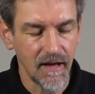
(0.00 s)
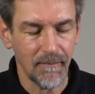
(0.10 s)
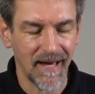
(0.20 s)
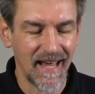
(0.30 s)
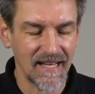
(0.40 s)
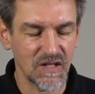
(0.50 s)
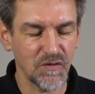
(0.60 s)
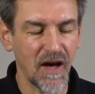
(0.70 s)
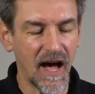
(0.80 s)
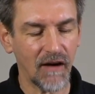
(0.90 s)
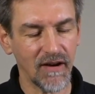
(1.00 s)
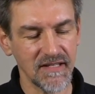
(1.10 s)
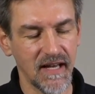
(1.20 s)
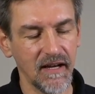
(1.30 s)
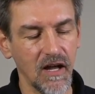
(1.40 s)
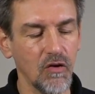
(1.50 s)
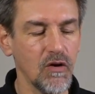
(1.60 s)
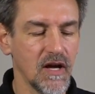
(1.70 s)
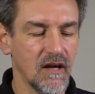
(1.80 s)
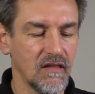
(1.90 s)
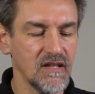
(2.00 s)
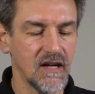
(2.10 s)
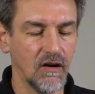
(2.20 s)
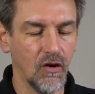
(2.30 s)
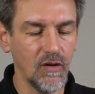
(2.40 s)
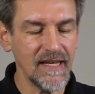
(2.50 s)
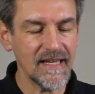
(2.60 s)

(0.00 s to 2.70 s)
But as far as I know, these are only